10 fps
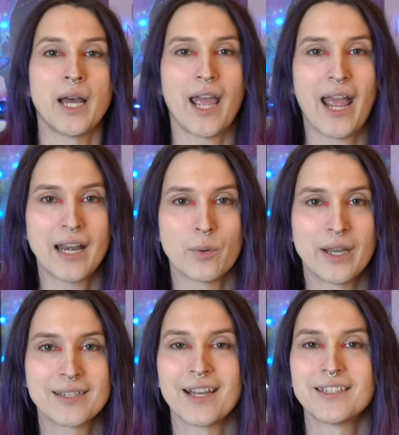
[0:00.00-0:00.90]
But
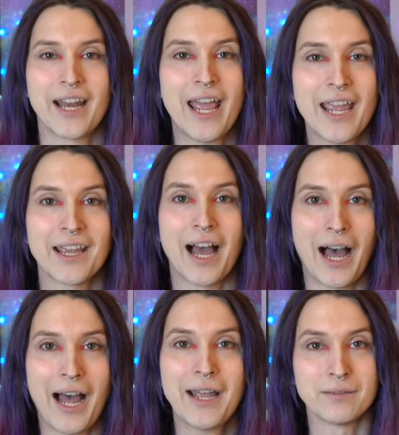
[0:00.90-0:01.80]
anyways, I said, hey,
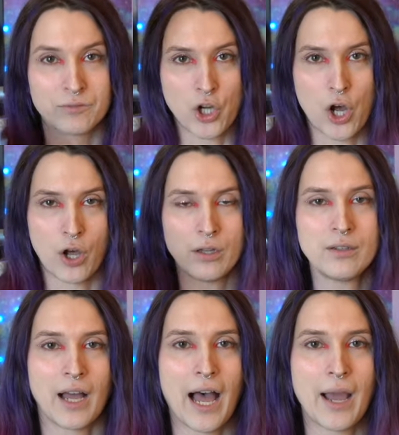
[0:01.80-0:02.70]
I'm
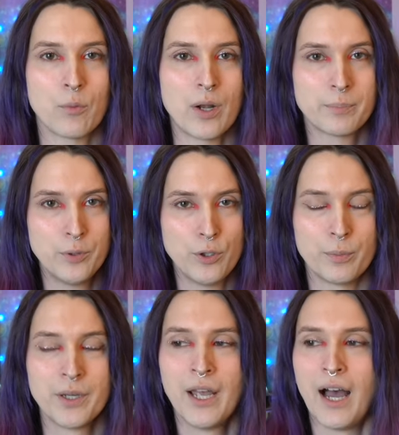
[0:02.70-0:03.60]
tall. I want boob.